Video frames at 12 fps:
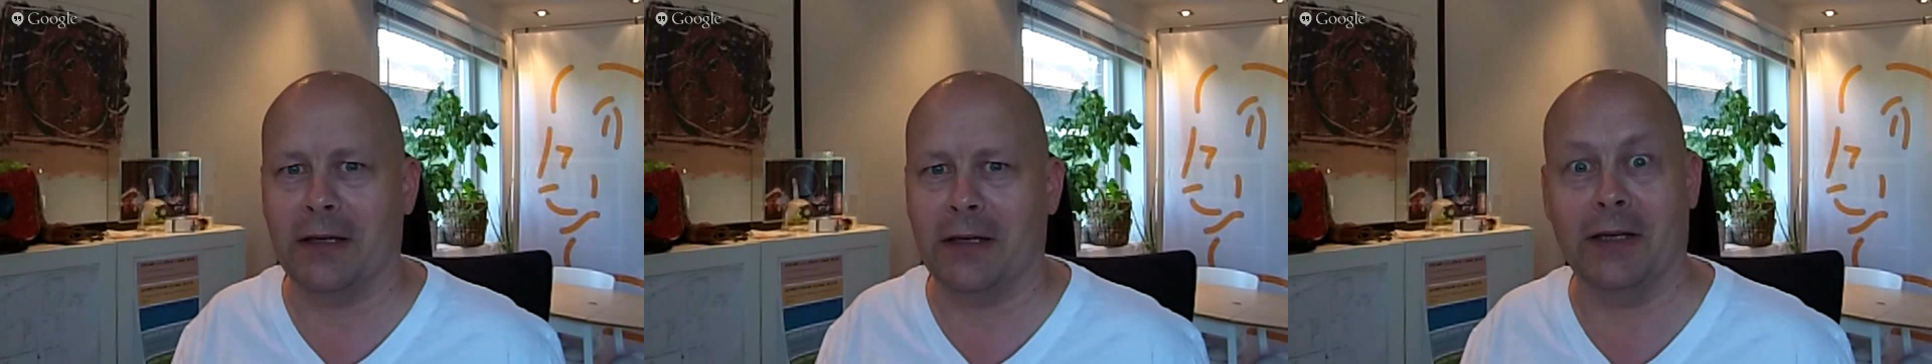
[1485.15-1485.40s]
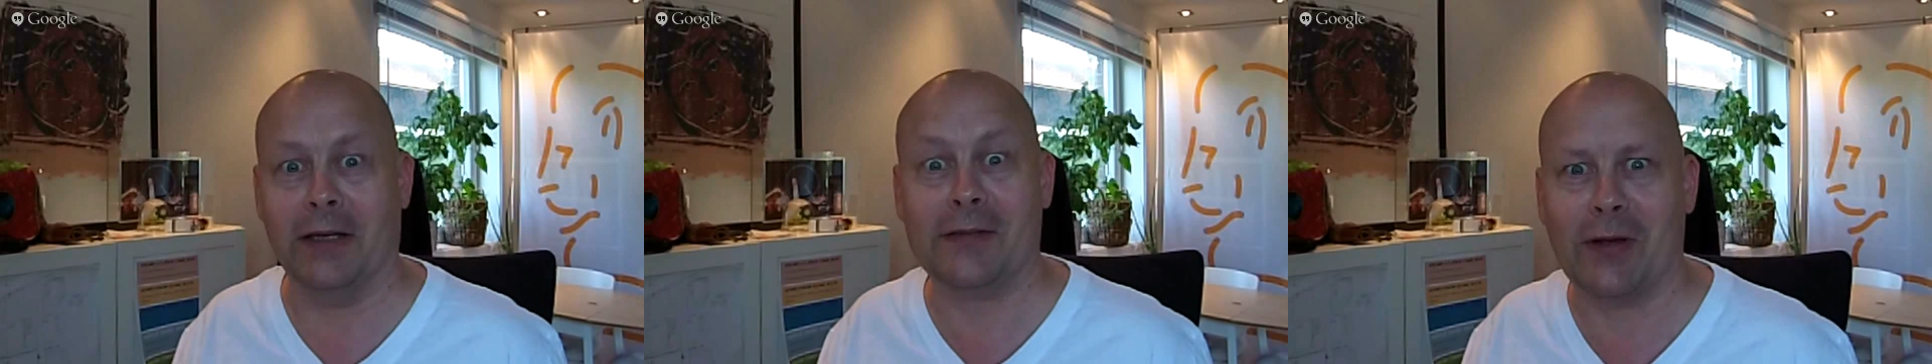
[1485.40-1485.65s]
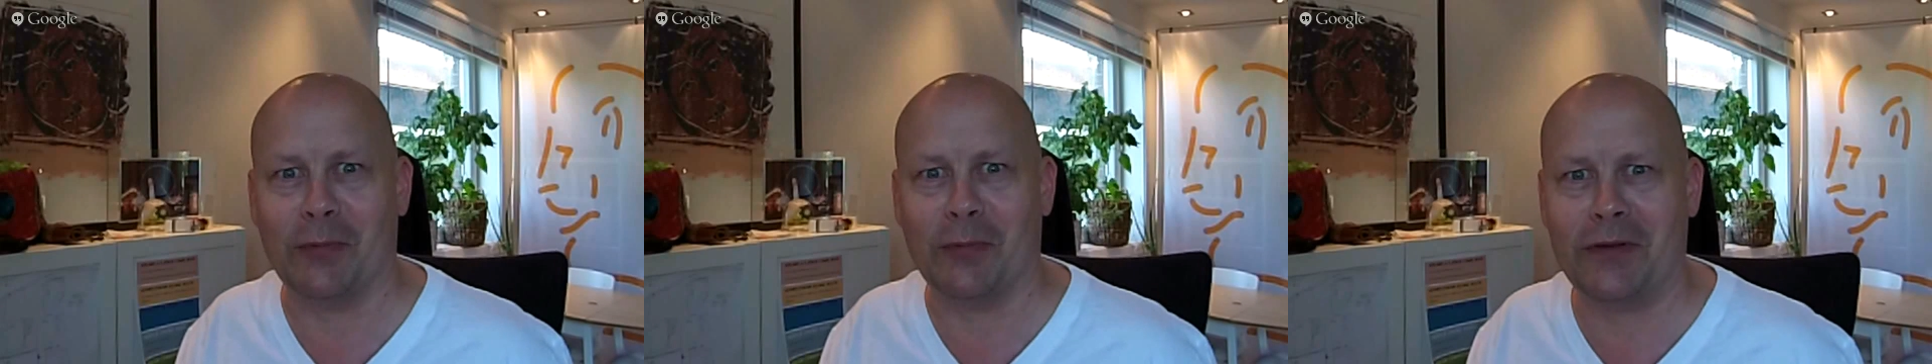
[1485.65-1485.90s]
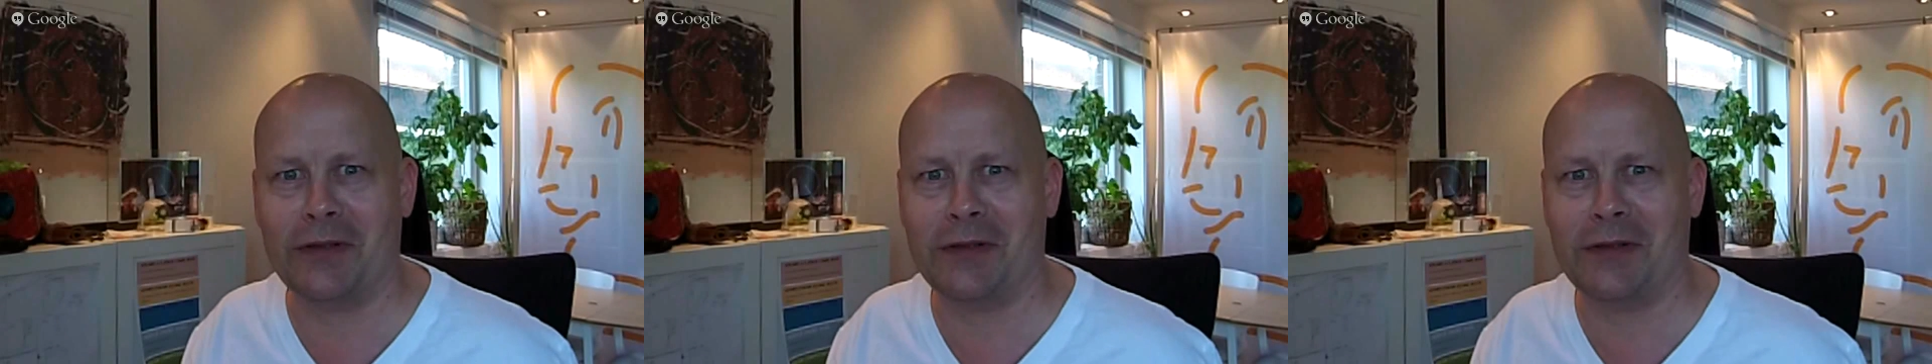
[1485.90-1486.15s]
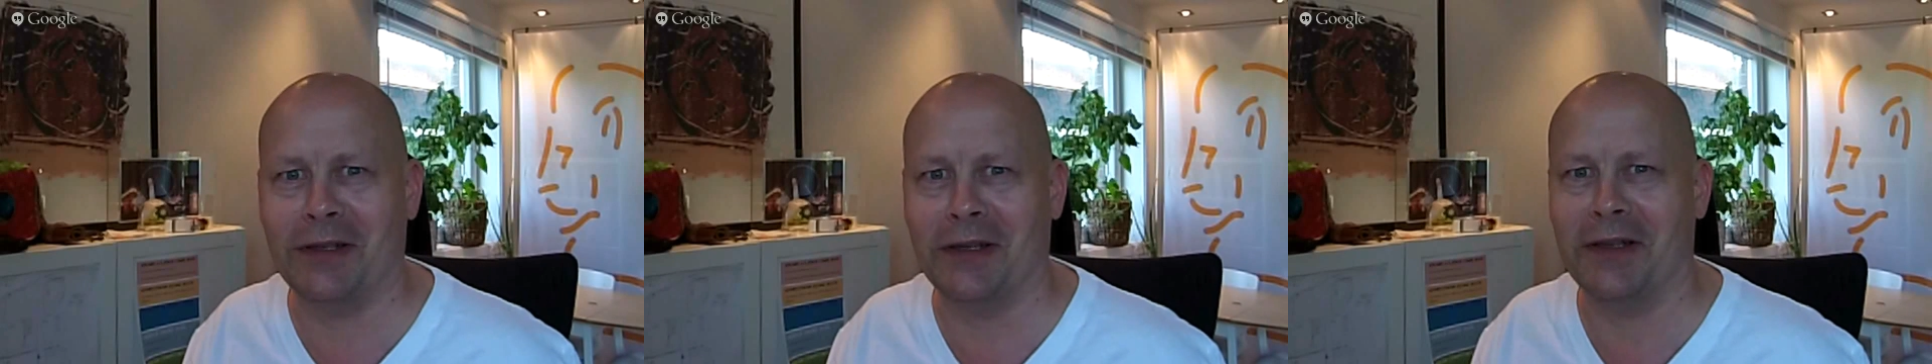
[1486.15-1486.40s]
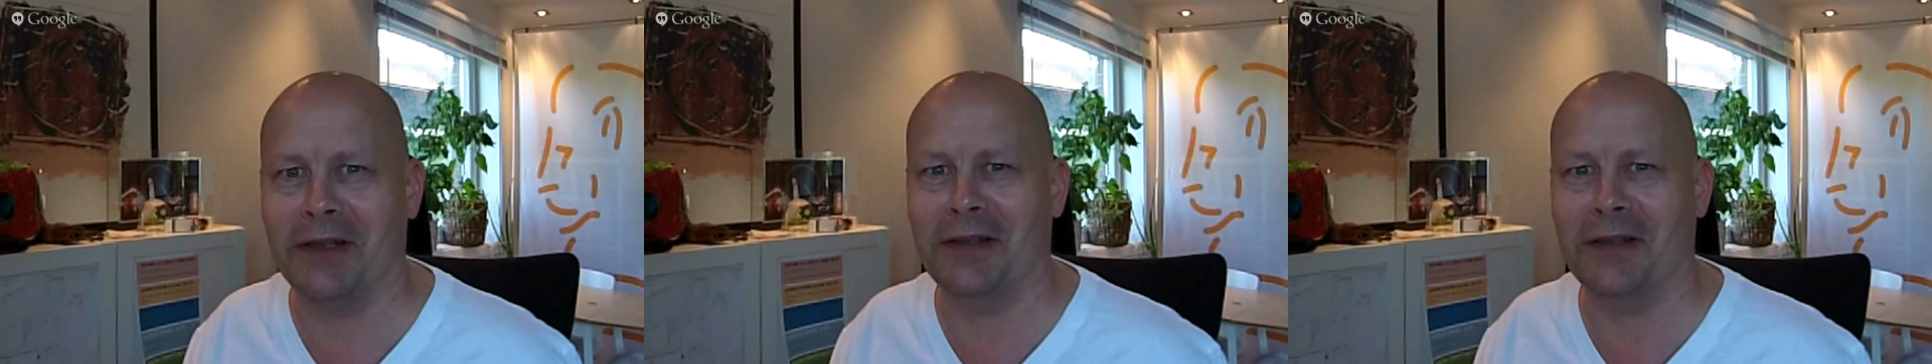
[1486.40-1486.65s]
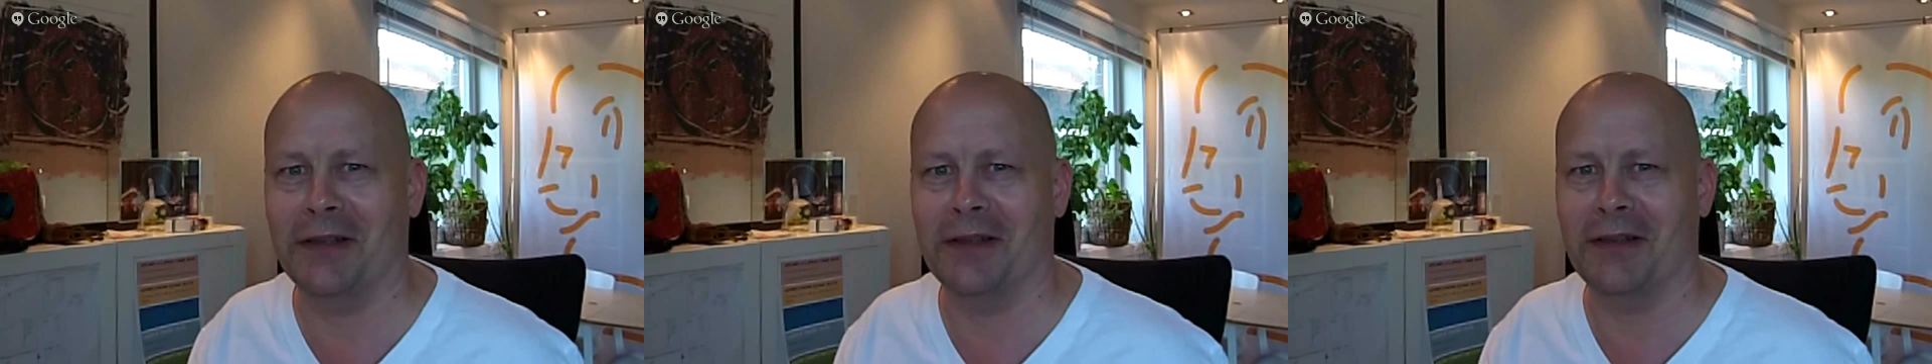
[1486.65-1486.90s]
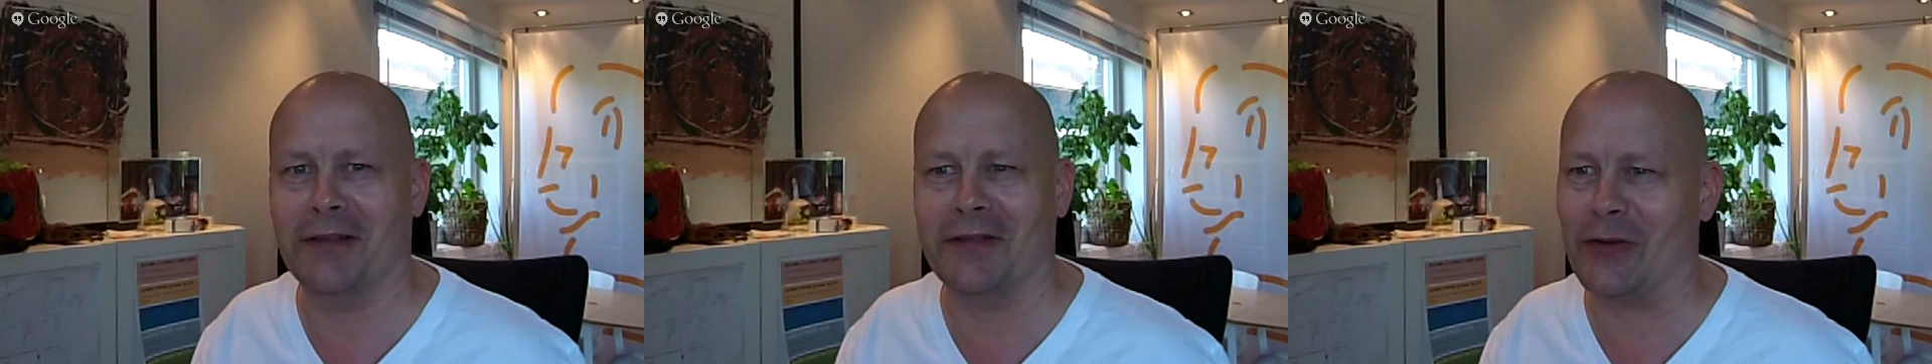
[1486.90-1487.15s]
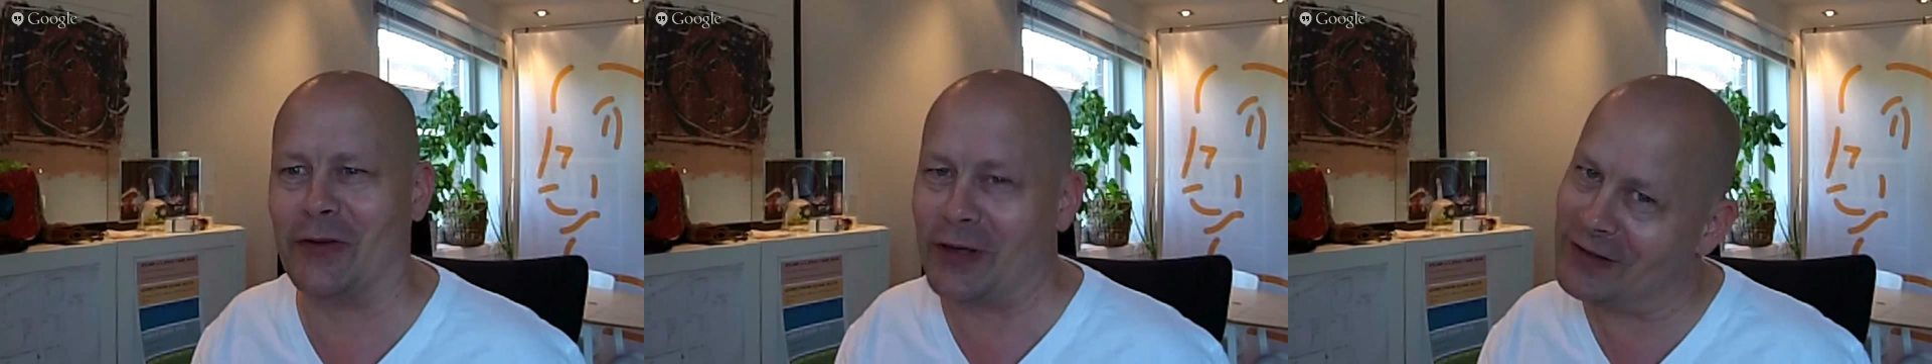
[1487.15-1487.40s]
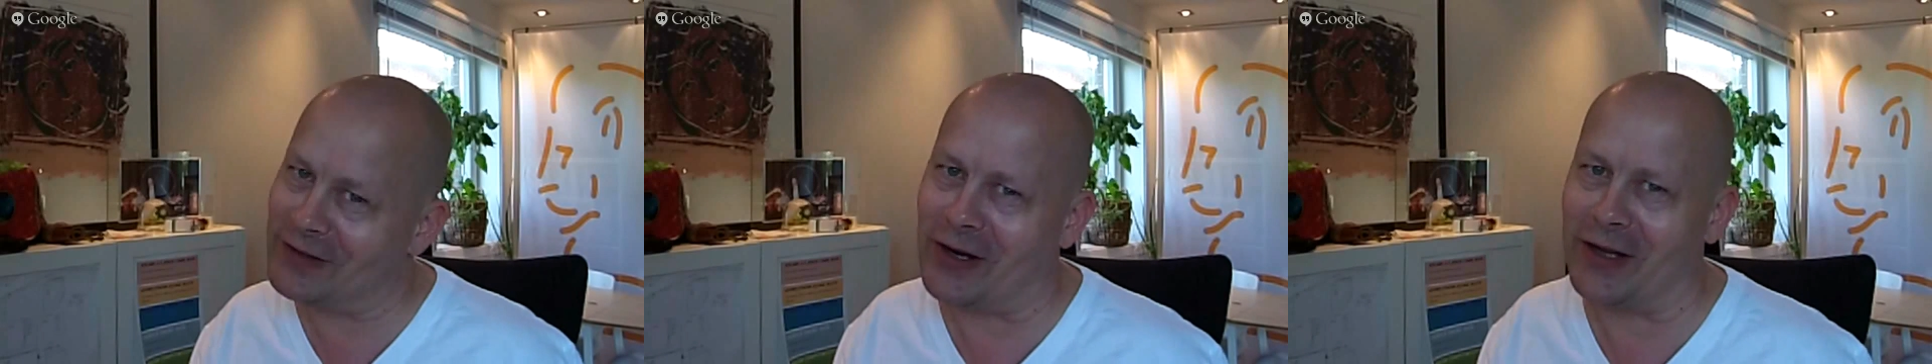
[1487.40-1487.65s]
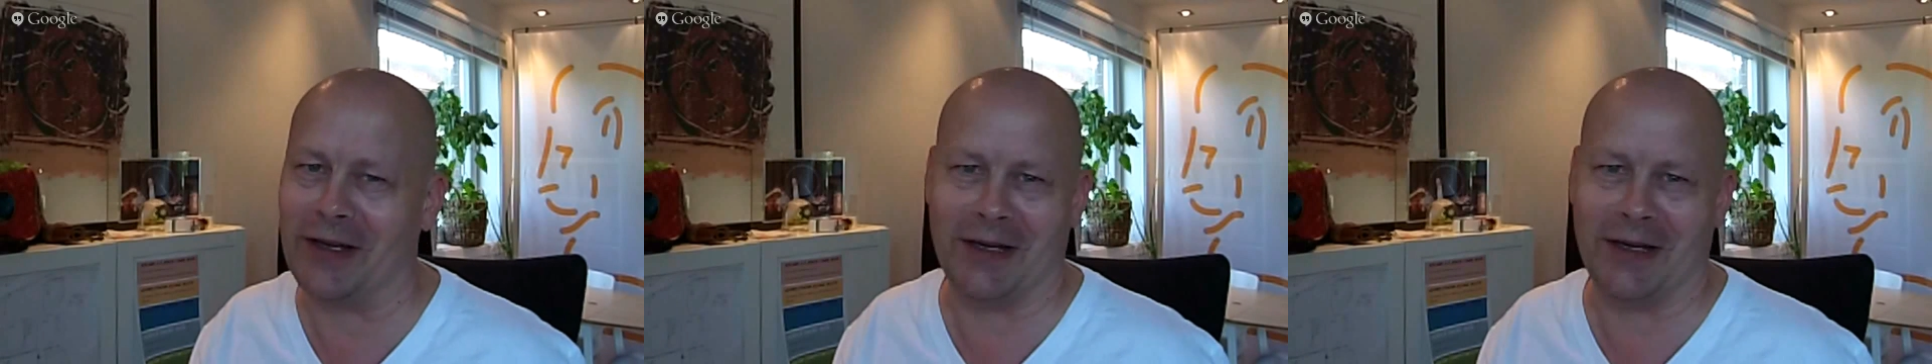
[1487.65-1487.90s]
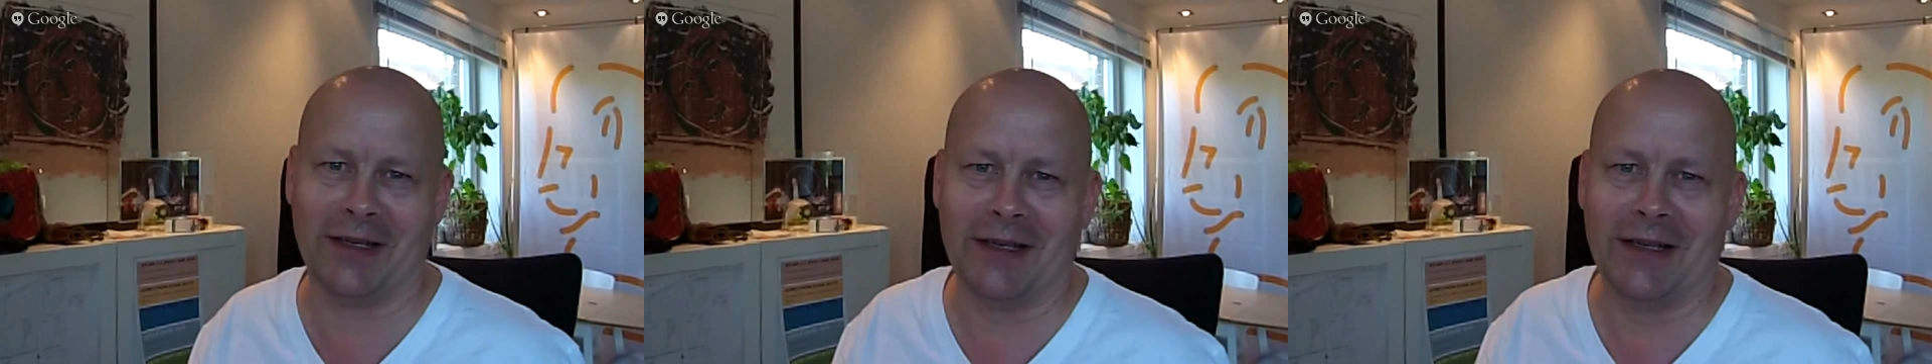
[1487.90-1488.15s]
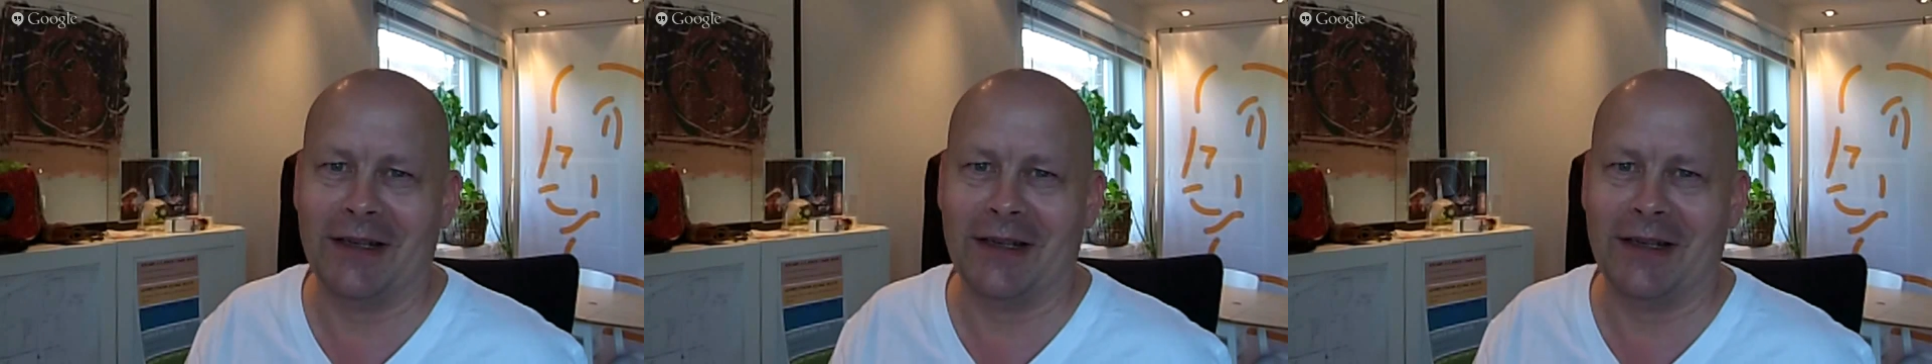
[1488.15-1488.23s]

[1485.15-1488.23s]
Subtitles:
it is summer and sun is shining.